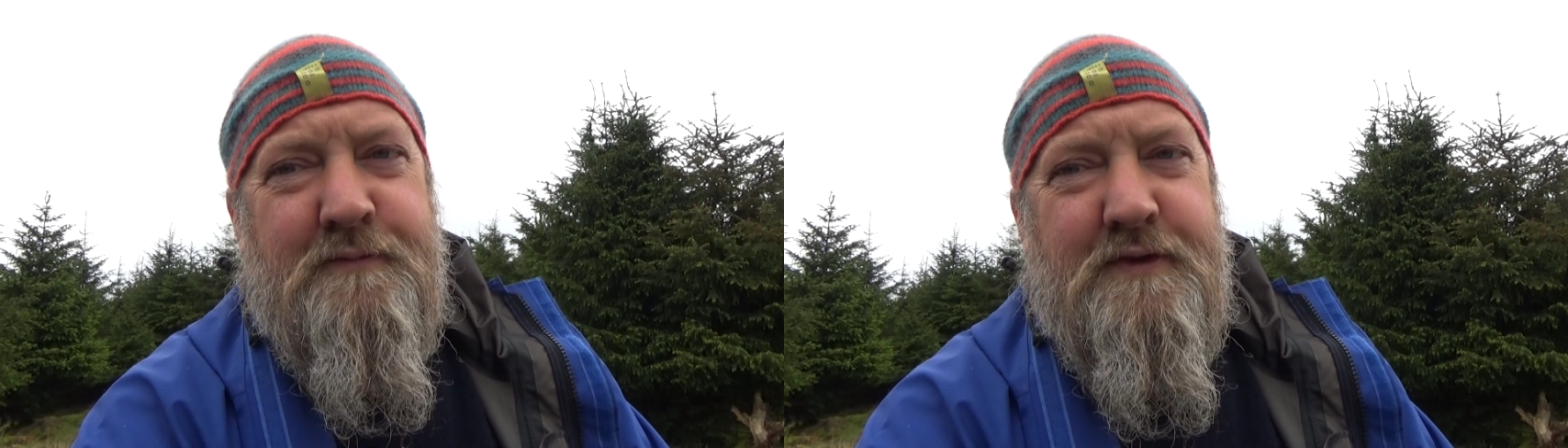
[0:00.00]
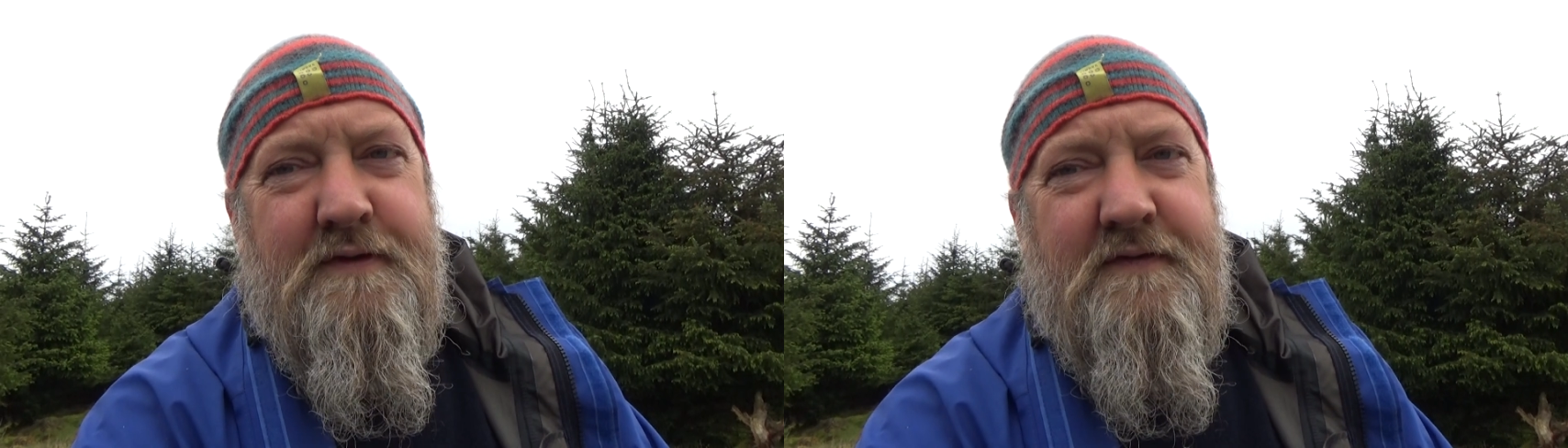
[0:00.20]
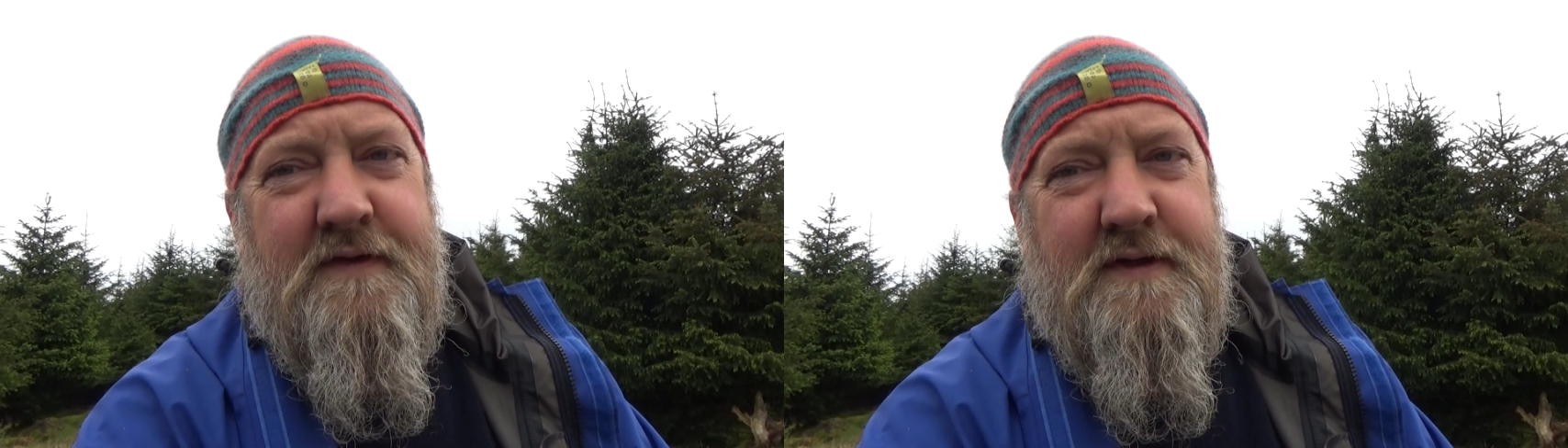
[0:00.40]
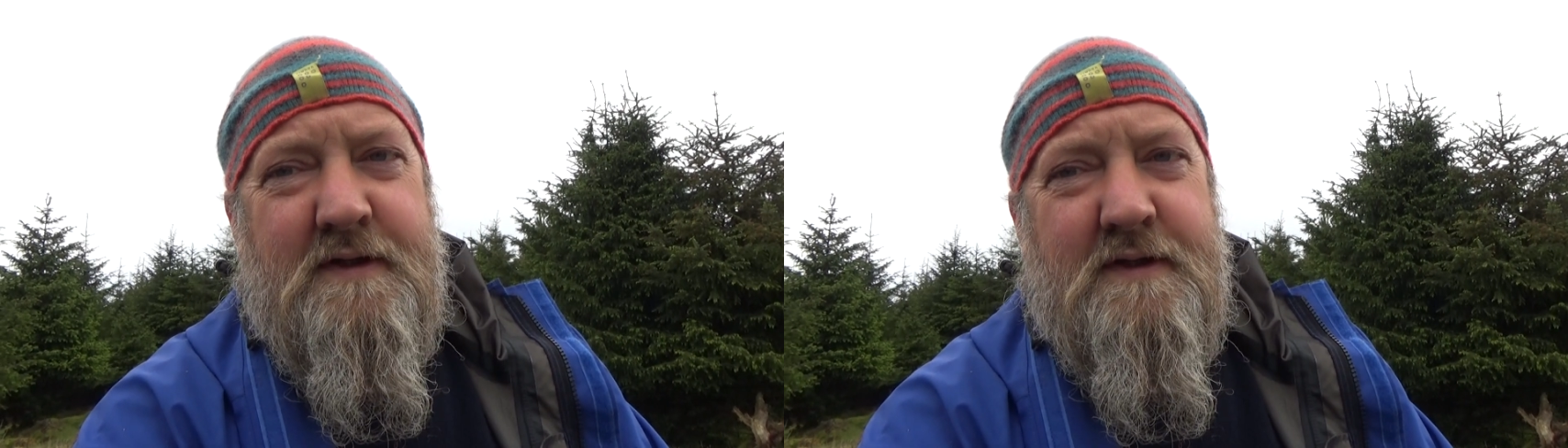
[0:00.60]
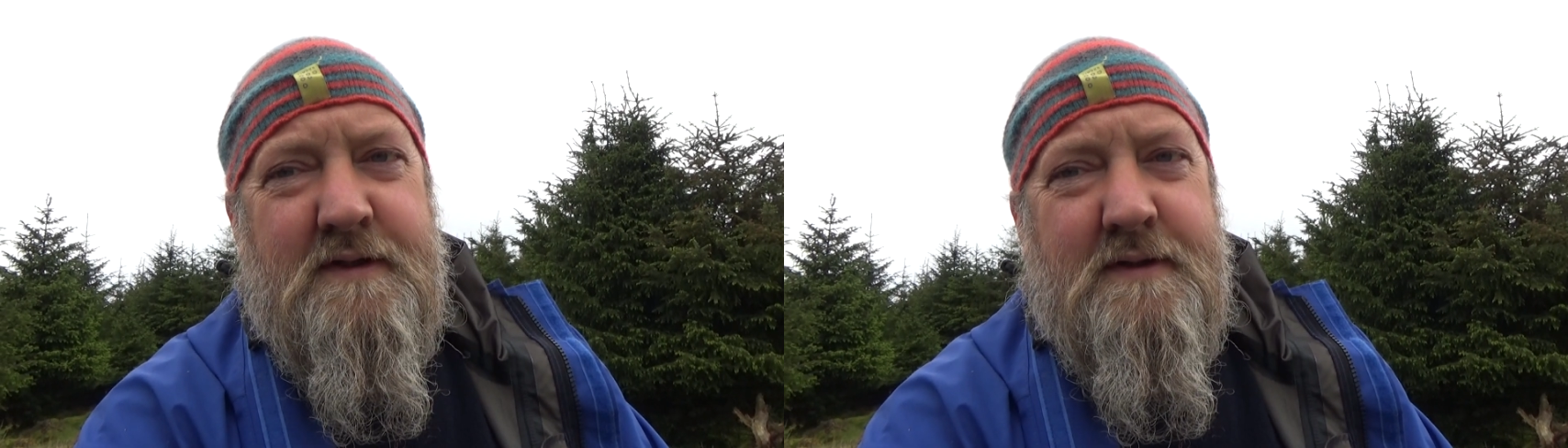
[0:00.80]
you
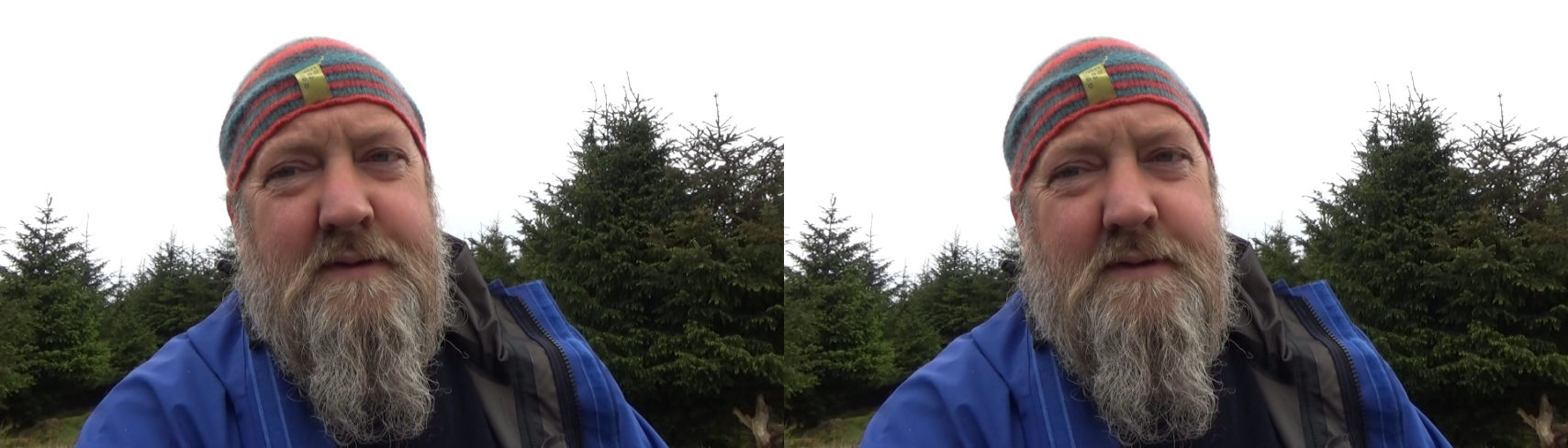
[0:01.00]
forgot